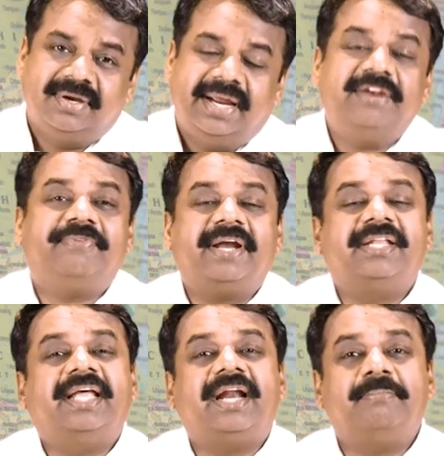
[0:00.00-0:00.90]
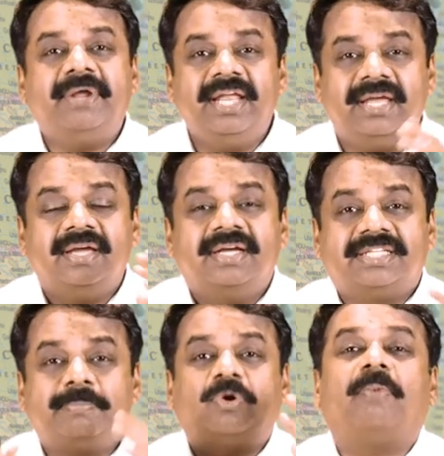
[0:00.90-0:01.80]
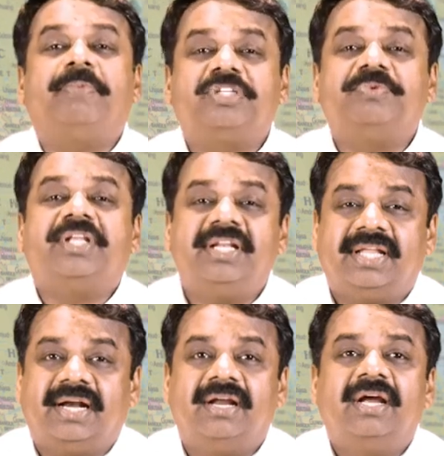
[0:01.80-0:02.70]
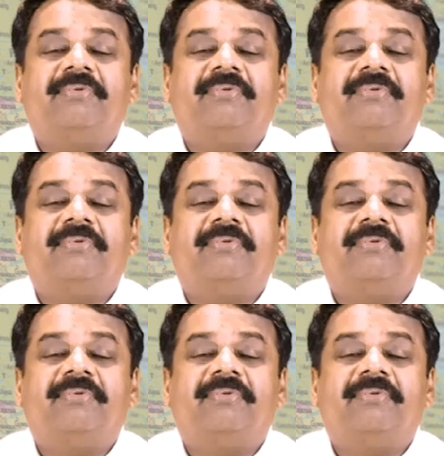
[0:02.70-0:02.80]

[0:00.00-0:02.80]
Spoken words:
In fact, there are many subtopics within that.